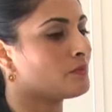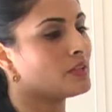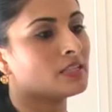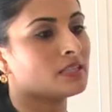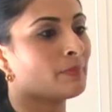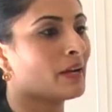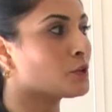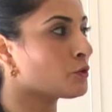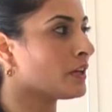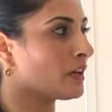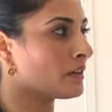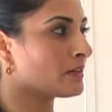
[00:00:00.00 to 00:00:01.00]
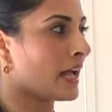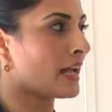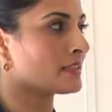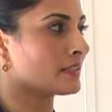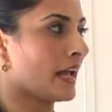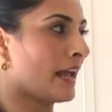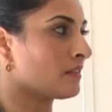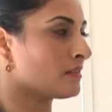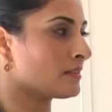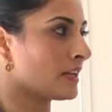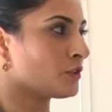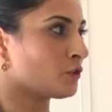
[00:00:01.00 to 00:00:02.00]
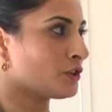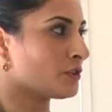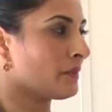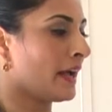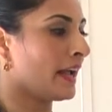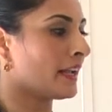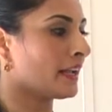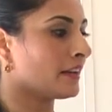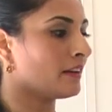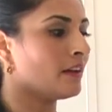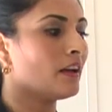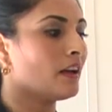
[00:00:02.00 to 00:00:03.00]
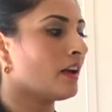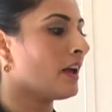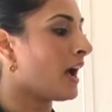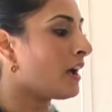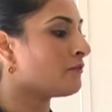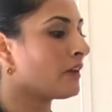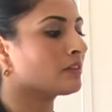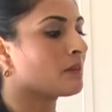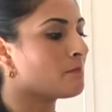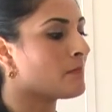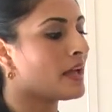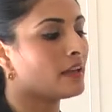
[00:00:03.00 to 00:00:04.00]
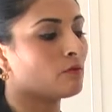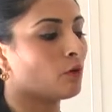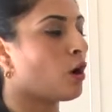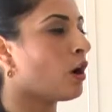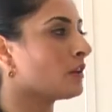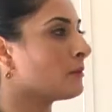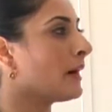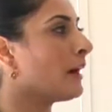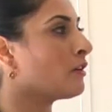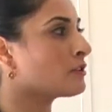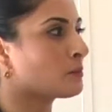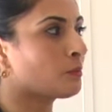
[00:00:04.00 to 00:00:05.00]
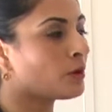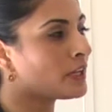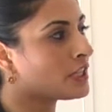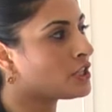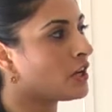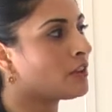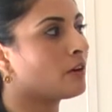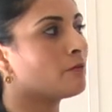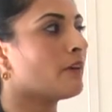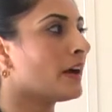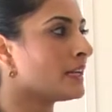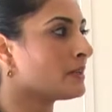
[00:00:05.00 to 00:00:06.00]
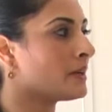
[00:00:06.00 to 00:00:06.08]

spent 2 years as an analyst at Deutsche Bank, and I felt the men were all about supporting each other, finding